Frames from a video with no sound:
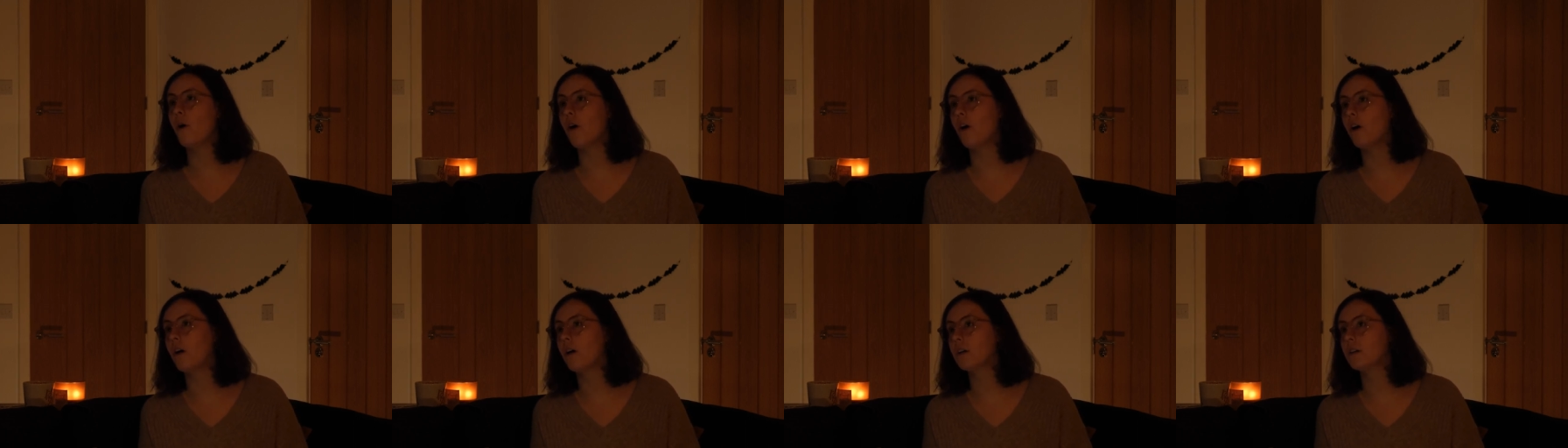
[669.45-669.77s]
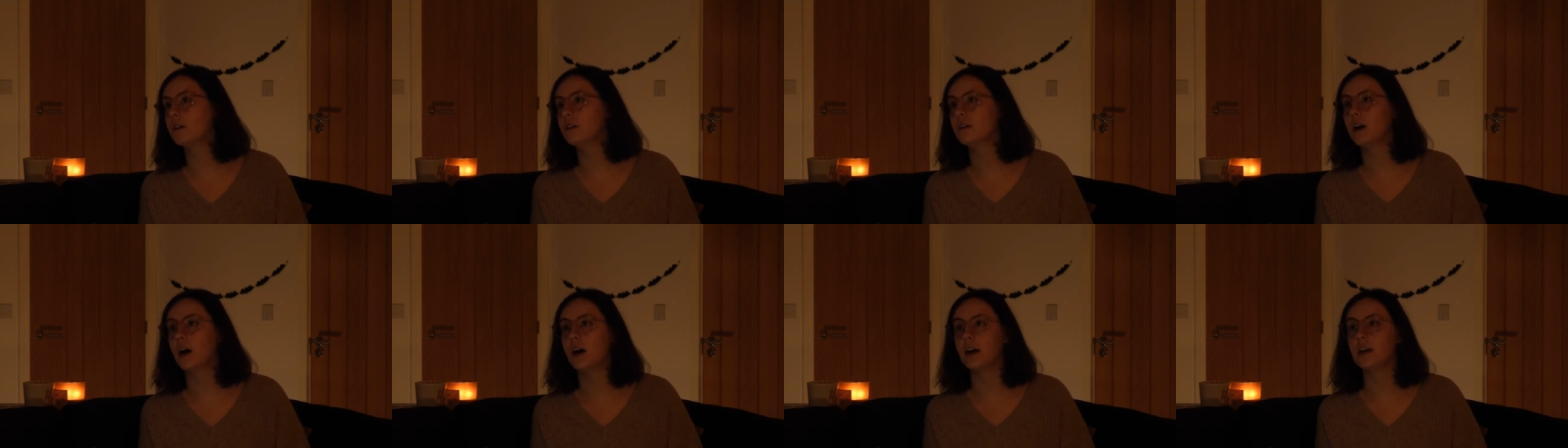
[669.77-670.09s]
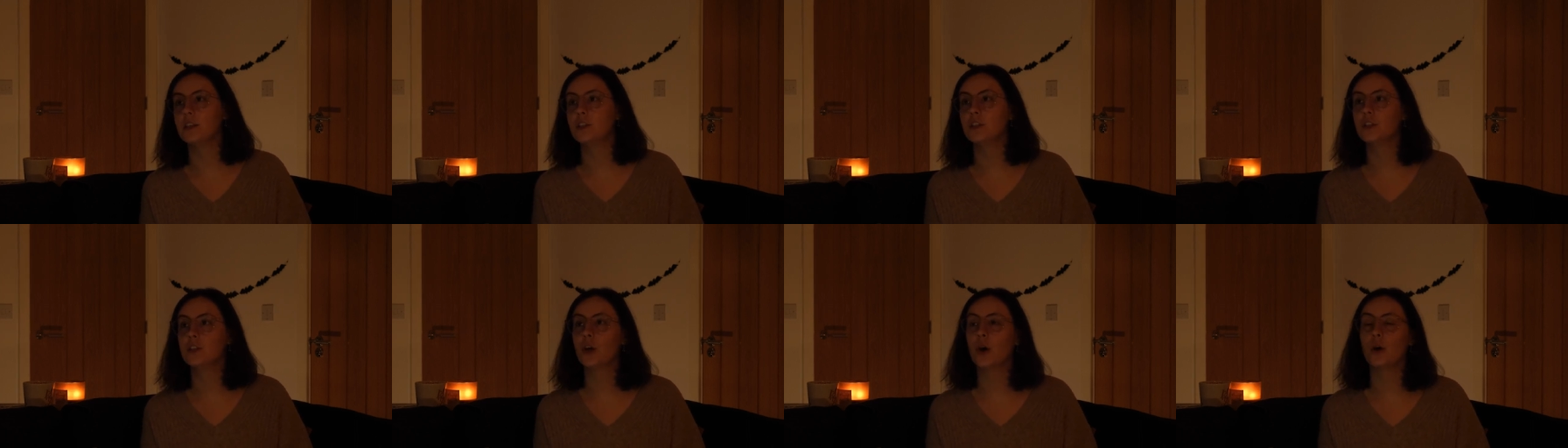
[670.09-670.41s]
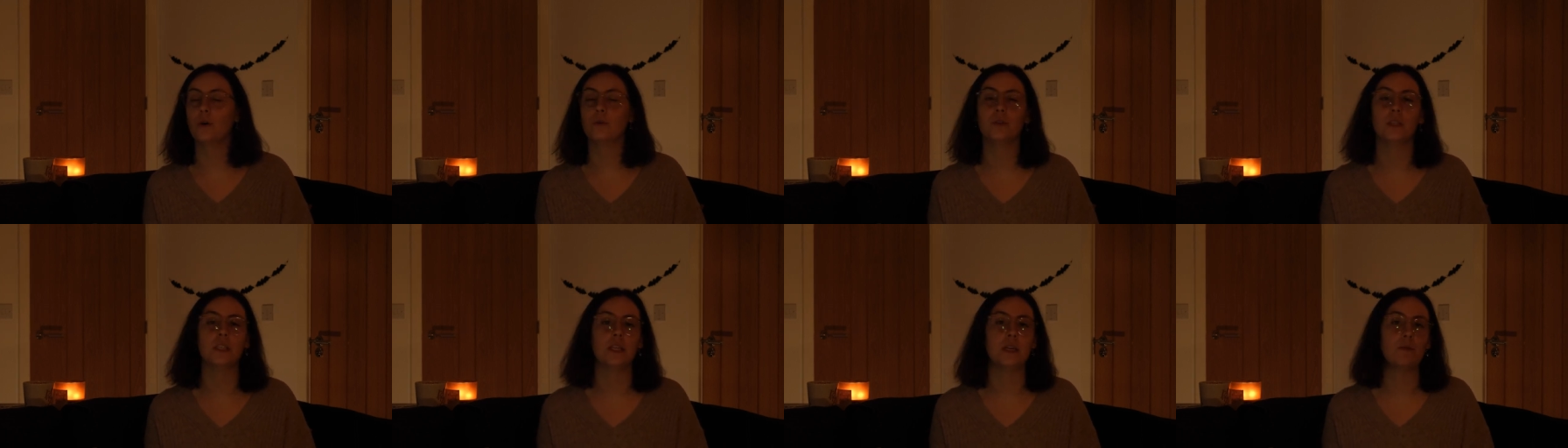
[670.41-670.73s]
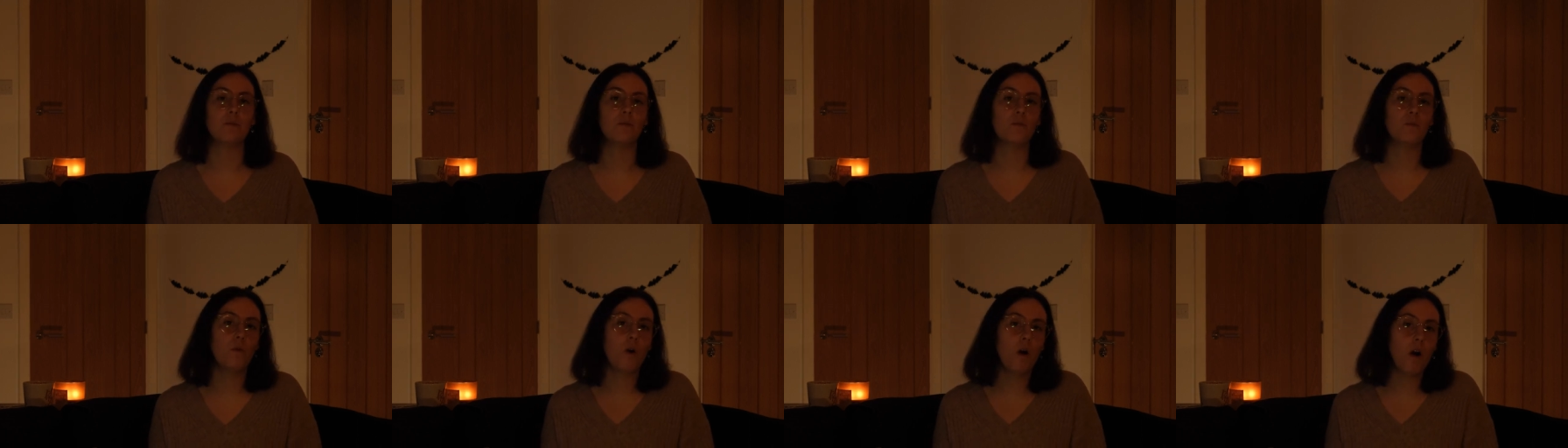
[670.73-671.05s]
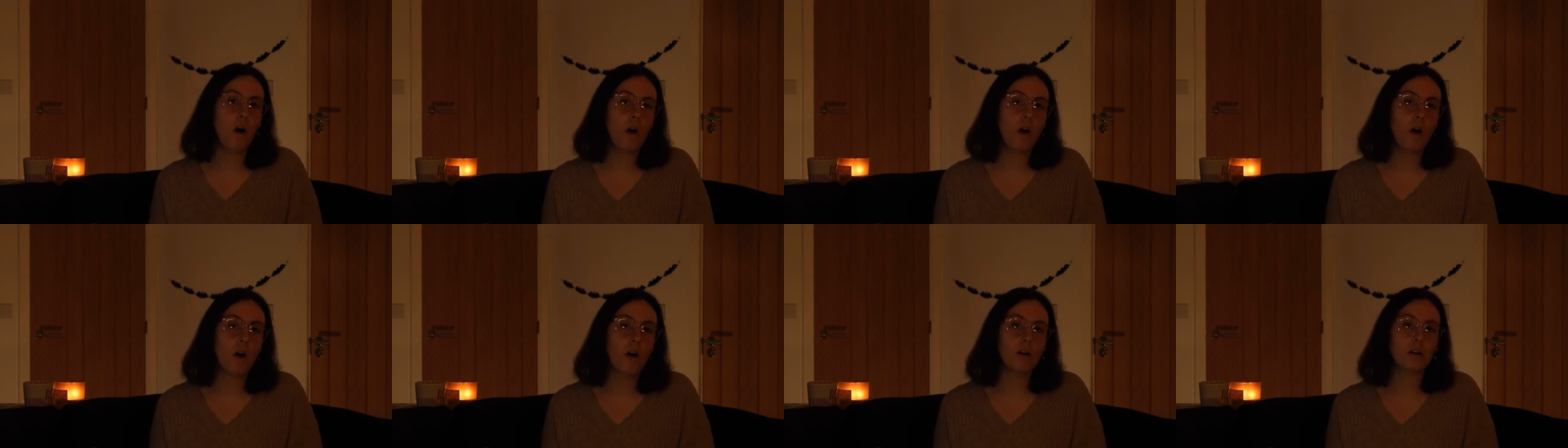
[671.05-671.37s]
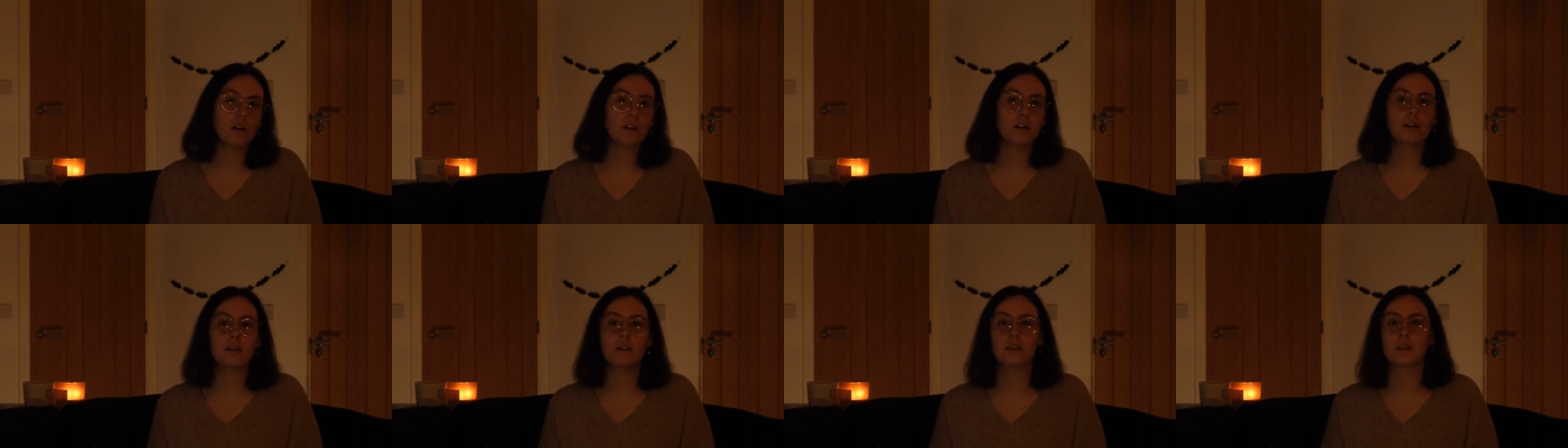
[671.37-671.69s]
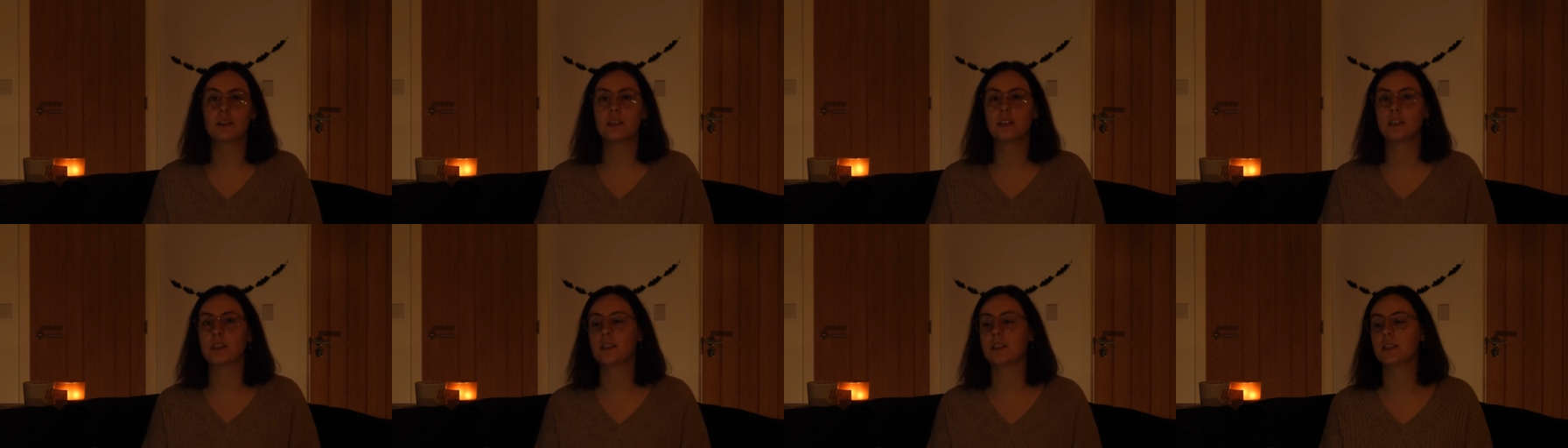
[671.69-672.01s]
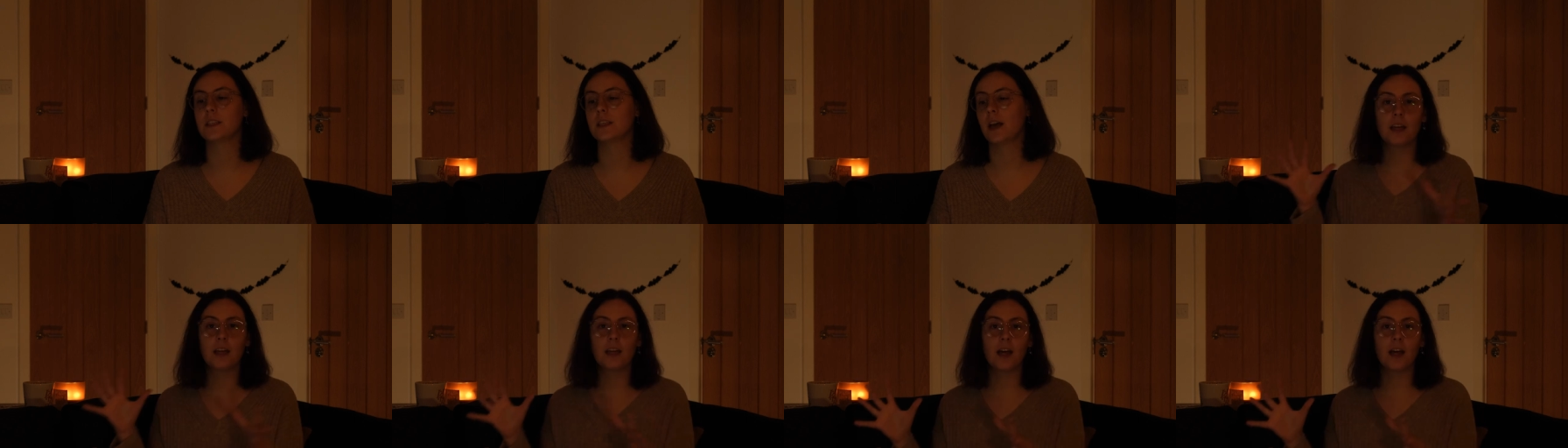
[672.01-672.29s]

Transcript: on nice cozy walks,